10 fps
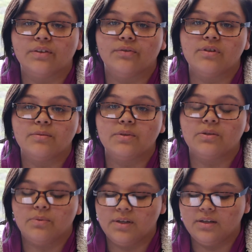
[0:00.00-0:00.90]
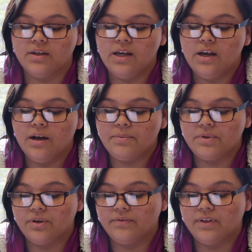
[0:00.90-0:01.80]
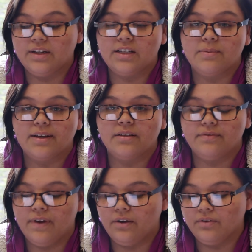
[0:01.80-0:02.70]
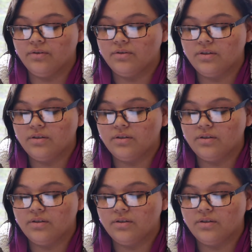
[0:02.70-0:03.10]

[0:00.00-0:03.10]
difference between observed and expected values.